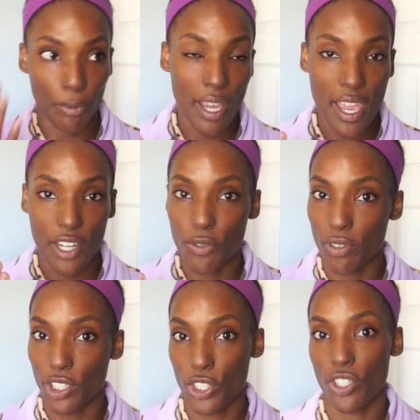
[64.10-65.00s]
red and
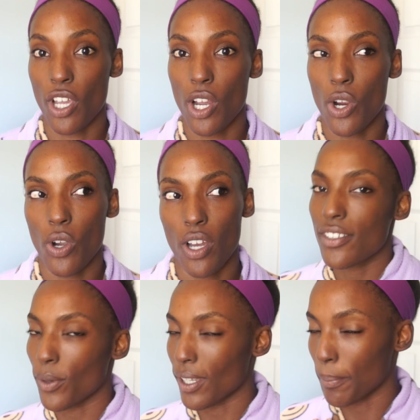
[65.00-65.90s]
really show,
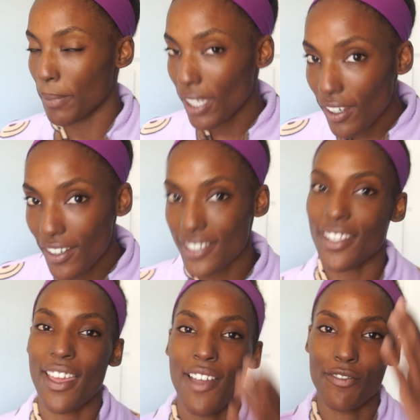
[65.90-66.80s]
so it appears
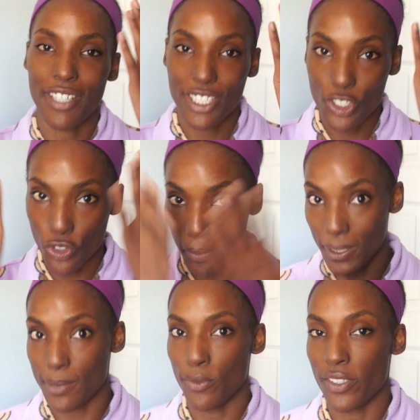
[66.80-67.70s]
that I have
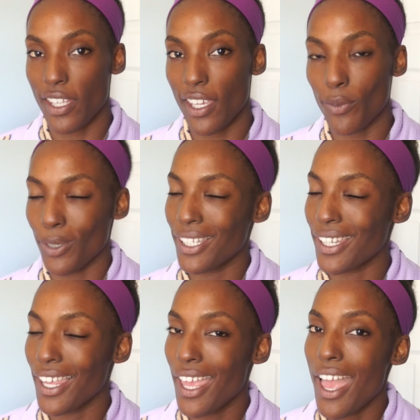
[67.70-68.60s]
extremely smooth skin
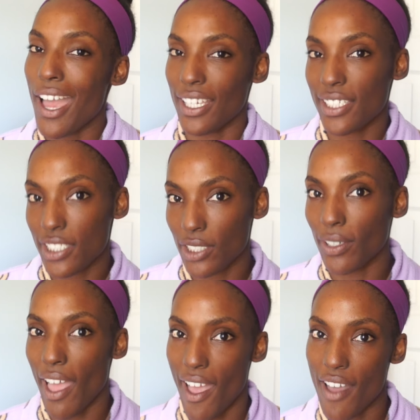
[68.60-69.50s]
when I still
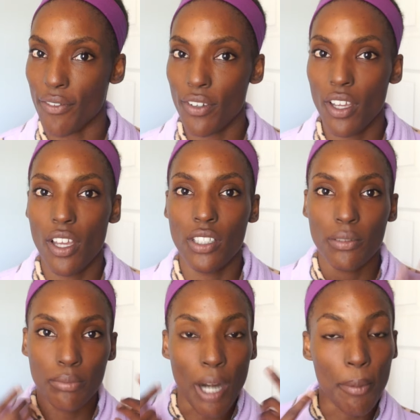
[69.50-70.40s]
have
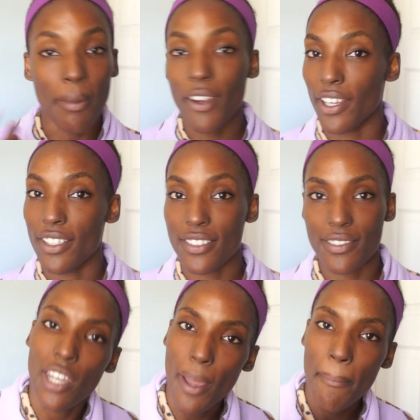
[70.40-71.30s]
problem areas.
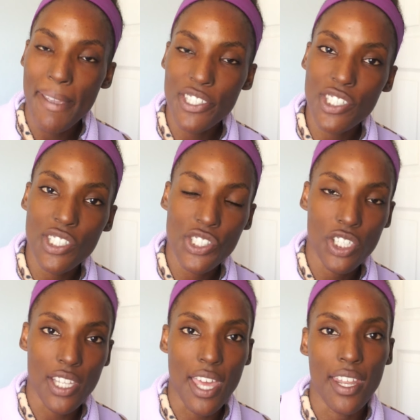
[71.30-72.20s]
Now I mentioned
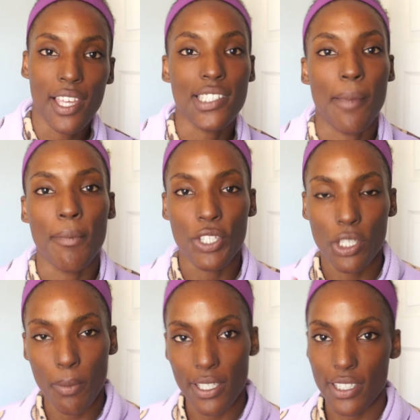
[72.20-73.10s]
genetics, I
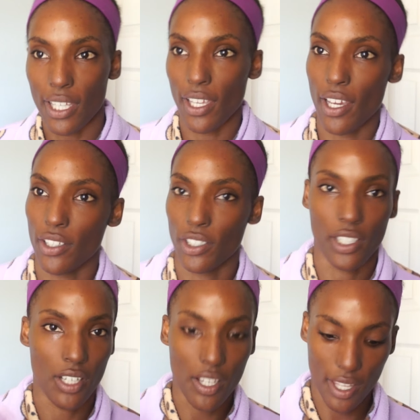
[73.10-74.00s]
mentioned my skin color
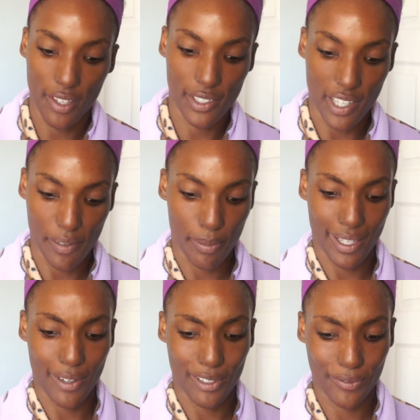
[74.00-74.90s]
and all that other stuff, but
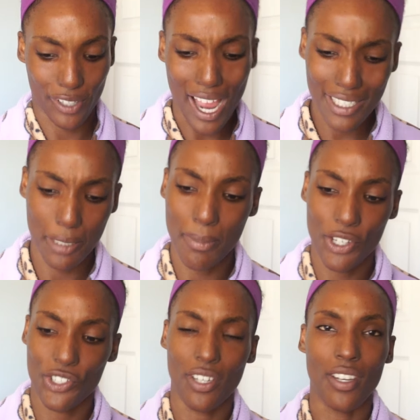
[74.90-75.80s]
I forgot to
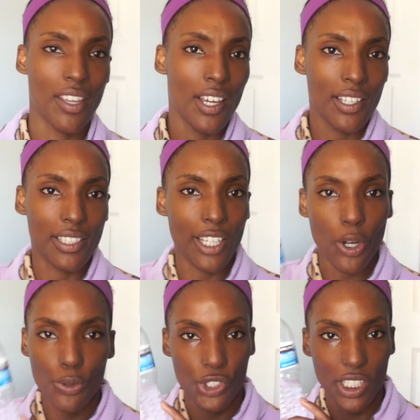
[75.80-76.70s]
mention the
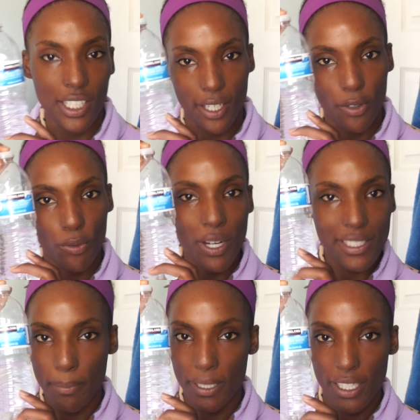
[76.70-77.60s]
OG
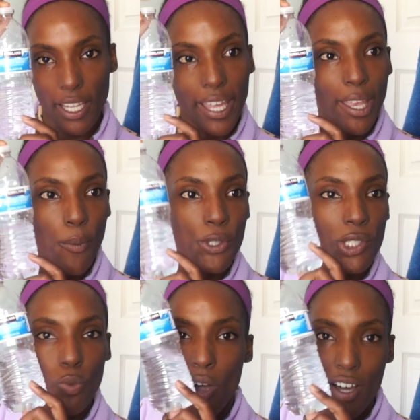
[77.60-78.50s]
recipe, which
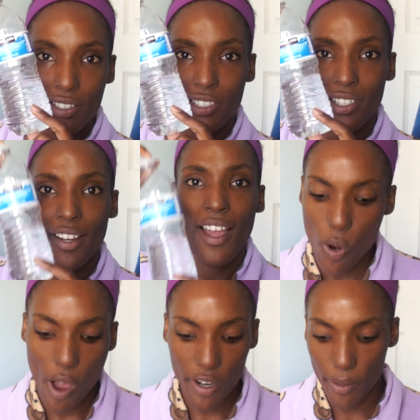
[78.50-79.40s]
is water.
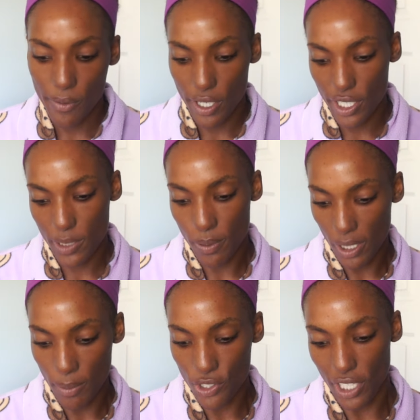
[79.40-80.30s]
Water is
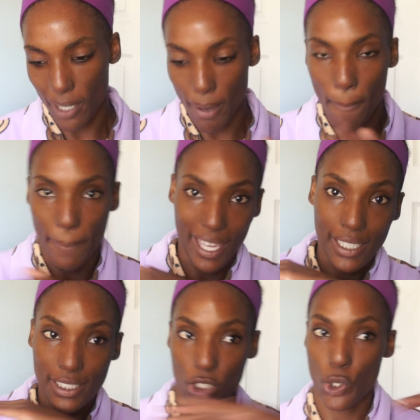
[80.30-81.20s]
pretty much like my
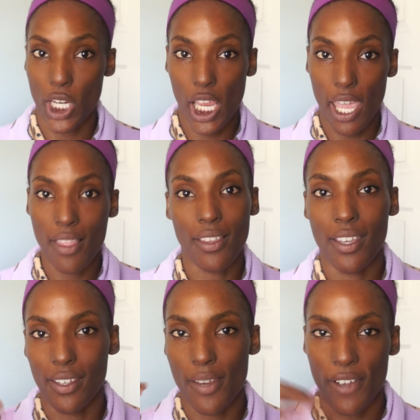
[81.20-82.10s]
base drink, and
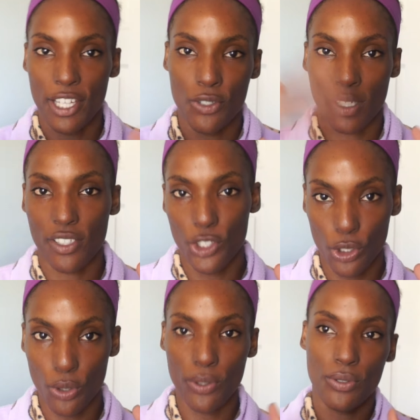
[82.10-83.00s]
then if I drink
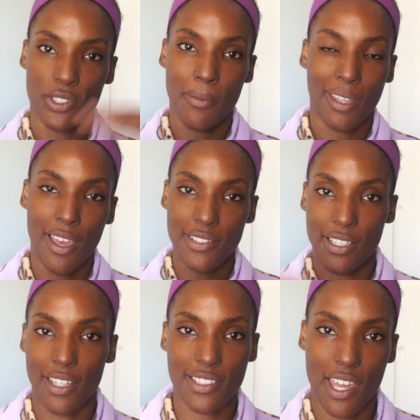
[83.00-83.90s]
juice or something else,
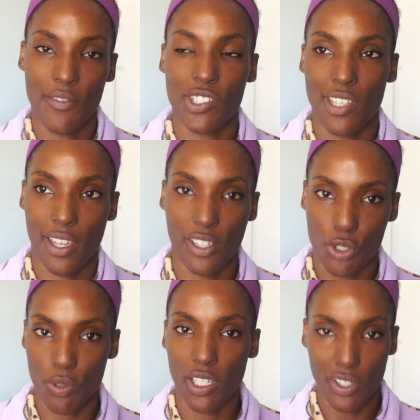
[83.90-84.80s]
that's kind of just like a
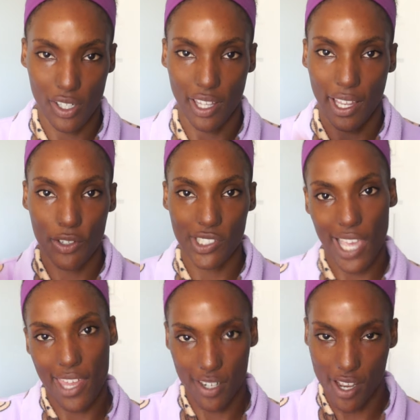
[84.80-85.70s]
treat, or like I'll just add it